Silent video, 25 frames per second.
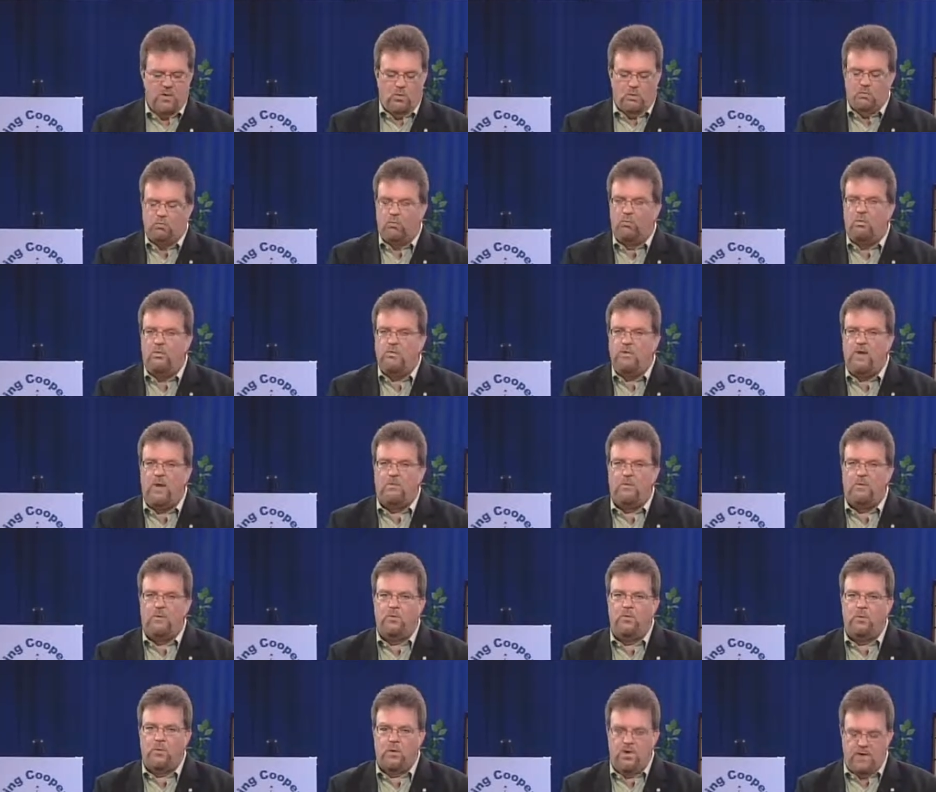Rule
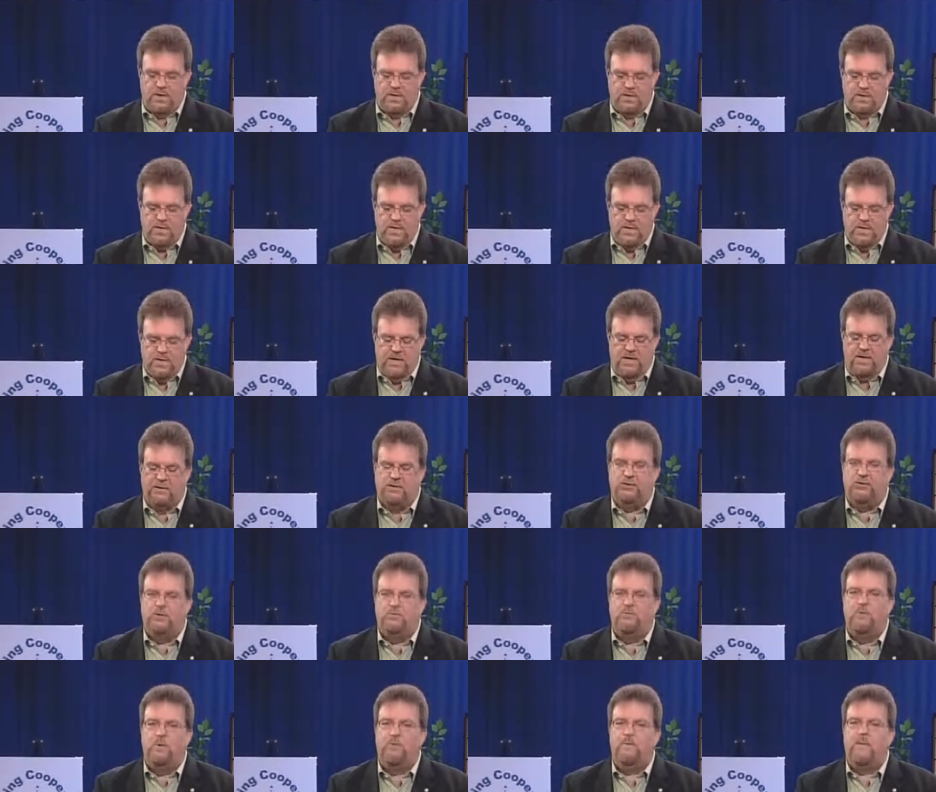number one is
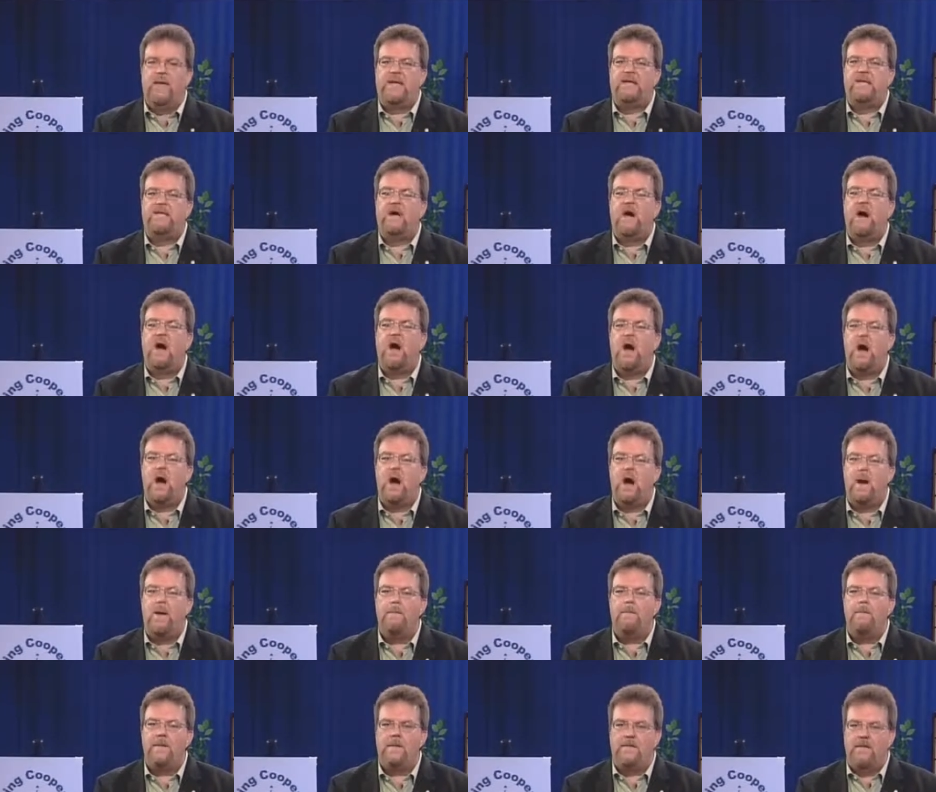you remain
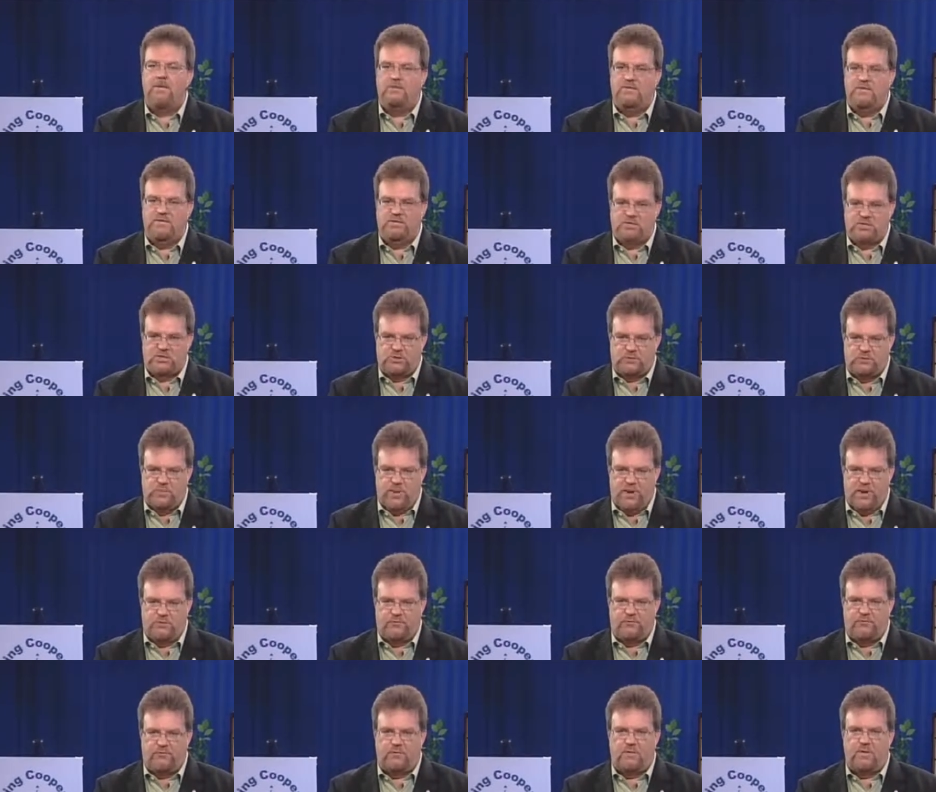calm and
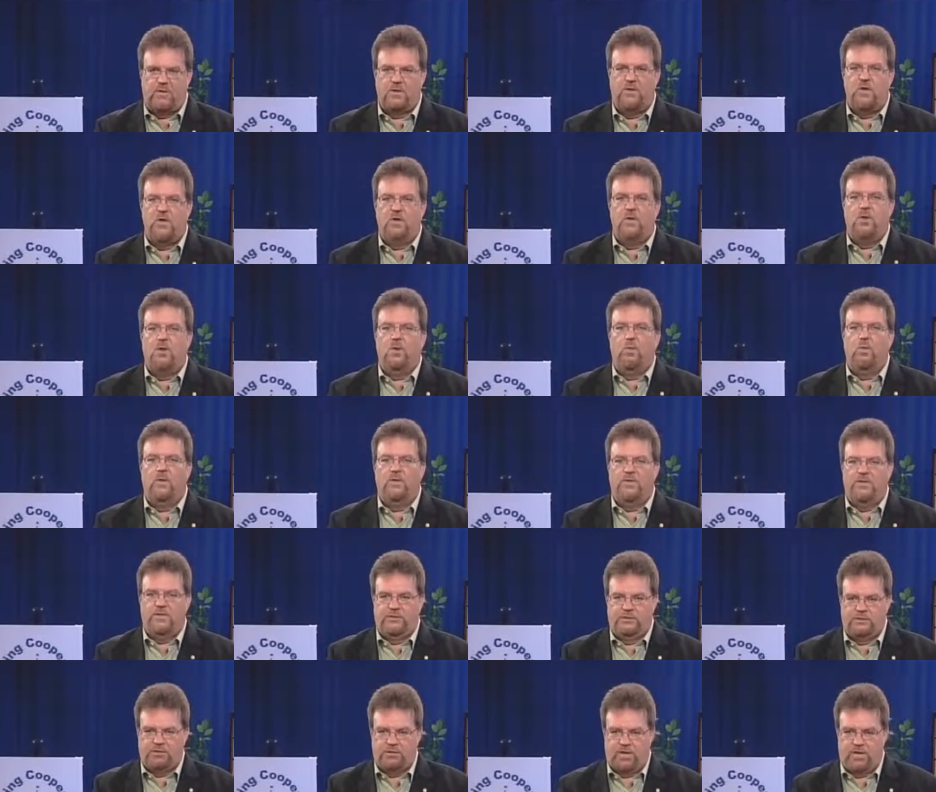respectful with
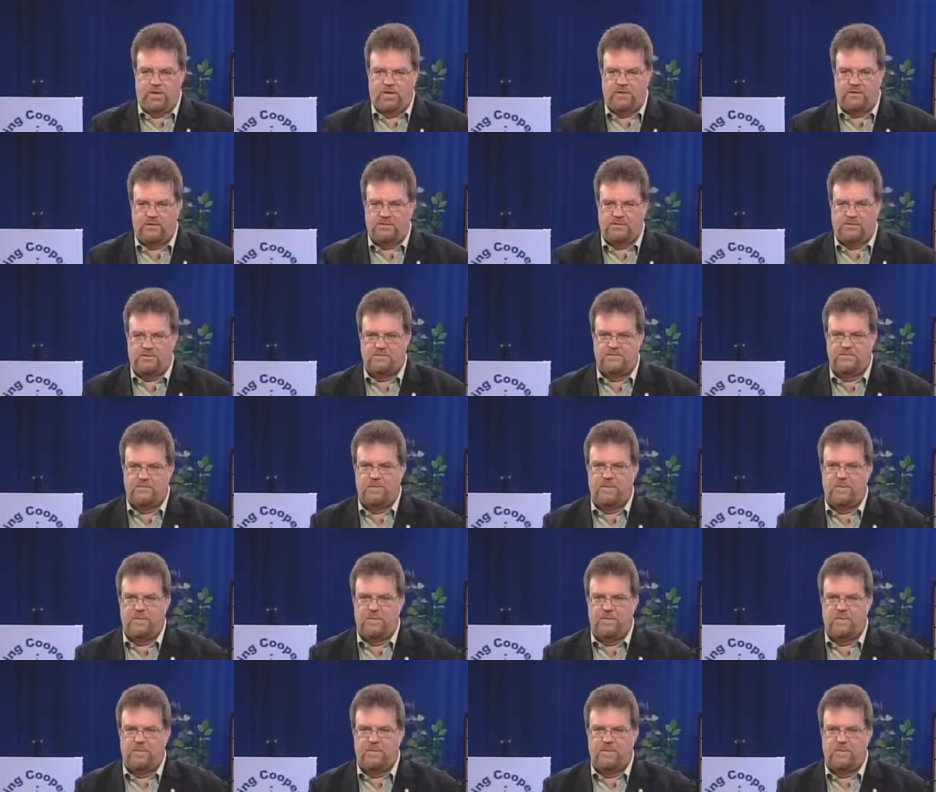the child.